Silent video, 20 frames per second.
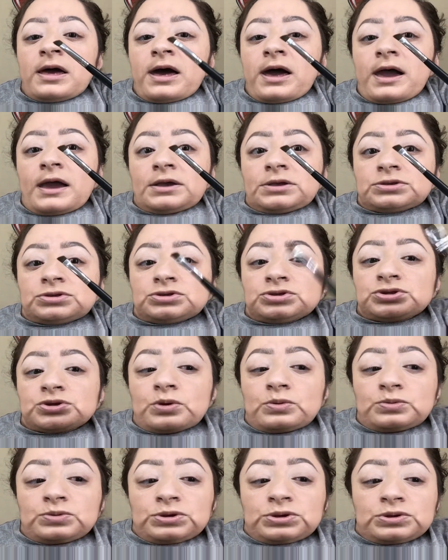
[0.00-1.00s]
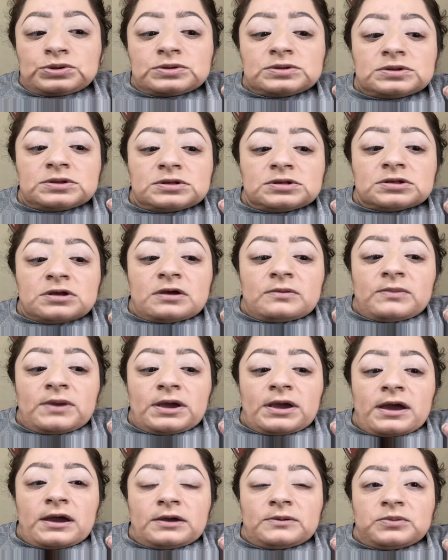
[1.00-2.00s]
I don't use this on
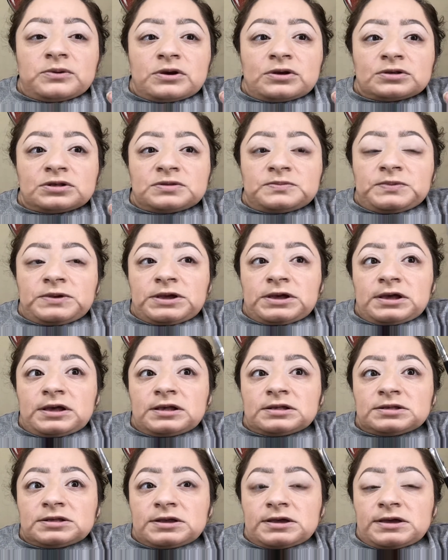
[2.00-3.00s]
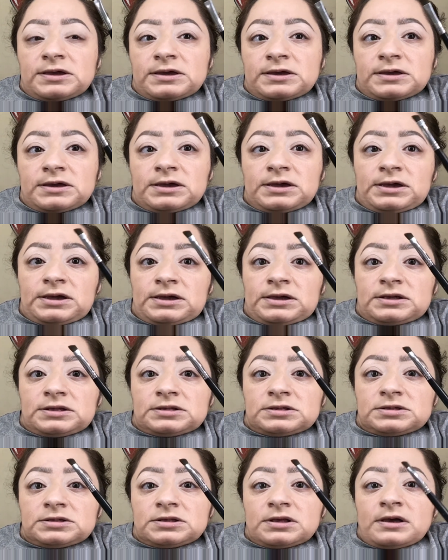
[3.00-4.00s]
my eyebrows because it
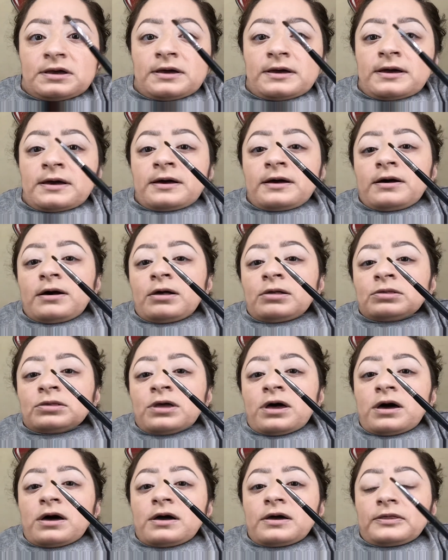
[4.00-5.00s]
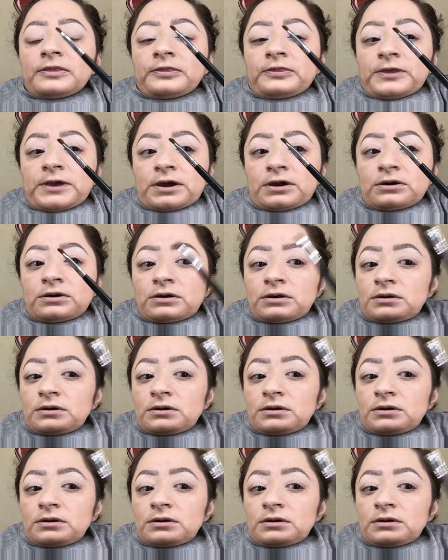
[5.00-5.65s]
is a lot thicker